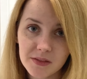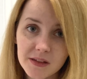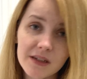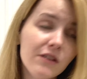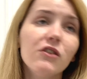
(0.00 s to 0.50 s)

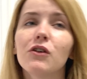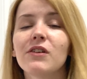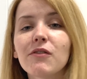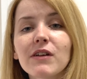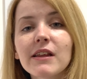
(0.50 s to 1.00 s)
So
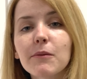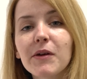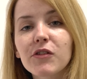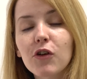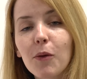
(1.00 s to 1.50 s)
definitely the
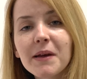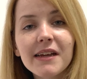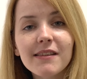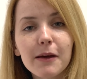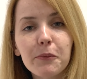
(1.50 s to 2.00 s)
most common
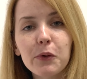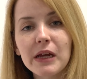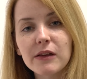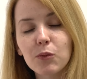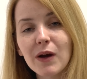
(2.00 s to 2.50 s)
example
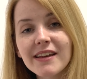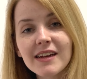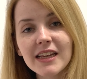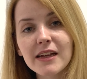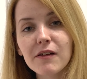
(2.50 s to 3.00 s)
is wedding
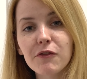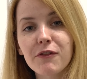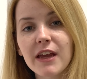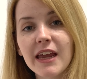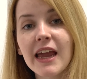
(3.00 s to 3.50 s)

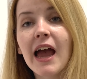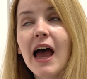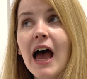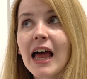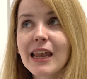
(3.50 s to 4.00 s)
calligraphy.
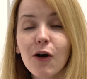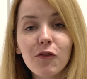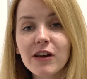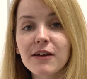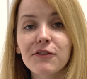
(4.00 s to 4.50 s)
A lot of
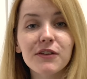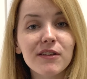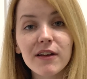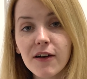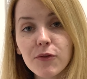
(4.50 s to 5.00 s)
calligraphers
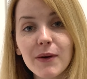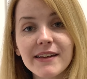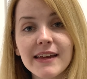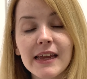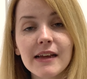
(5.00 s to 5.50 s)
love
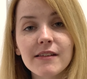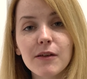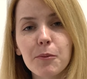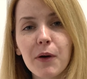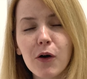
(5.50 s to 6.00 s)
weddings,
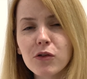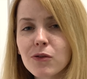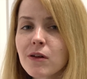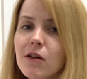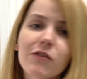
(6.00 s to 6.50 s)
but also
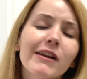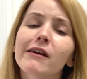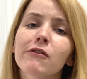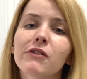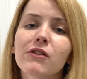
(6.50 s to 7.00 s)
a lot of
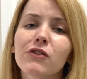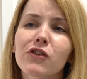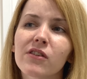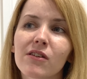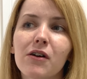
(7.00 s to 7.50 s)
calligraphers just
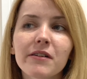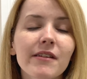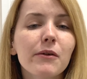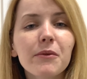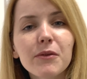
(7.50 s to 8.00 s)
start
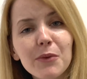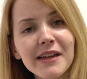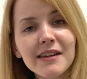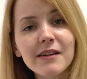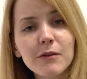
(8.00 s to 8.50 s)
out with
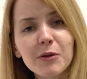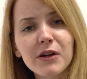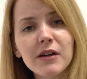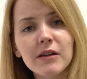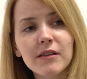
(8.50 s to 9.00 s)
weddings
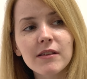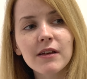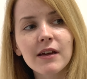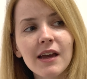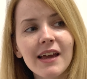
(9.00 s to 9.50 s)
because
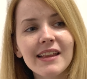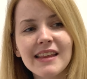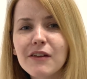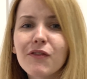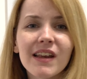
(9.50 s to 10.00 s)
they
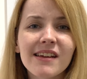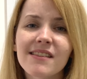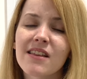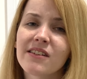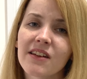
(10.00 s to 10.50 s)
feel it's
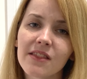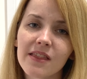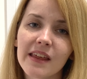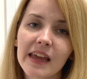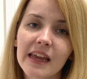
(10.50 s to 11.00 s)
the done
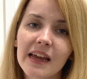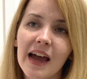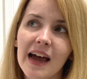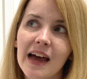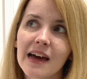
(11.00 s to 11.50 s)
thing
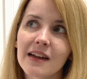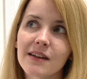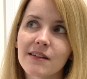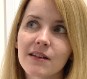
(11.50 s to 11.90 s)
and